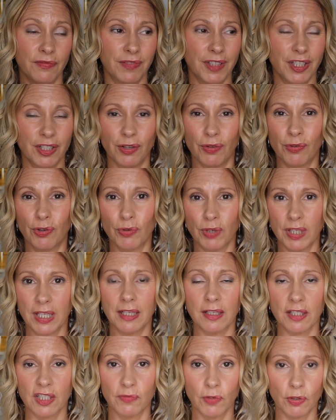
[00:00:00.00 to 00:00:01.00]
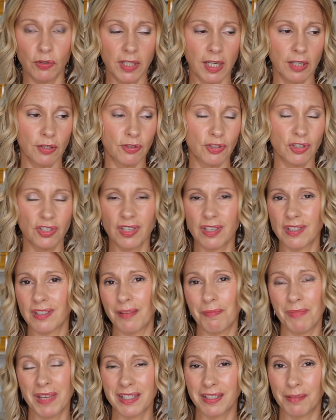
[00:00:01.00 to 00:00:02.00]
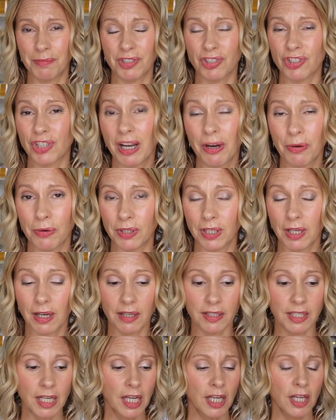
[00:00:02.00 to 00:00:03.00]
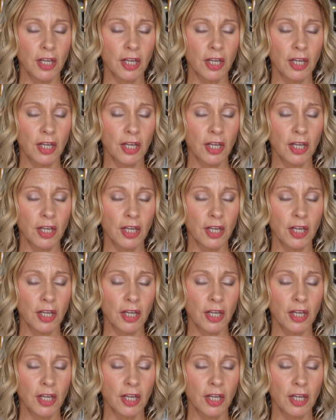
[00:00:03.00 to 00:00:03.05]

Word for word: you know, gritty exfoliators just because they mess up the shower a lot.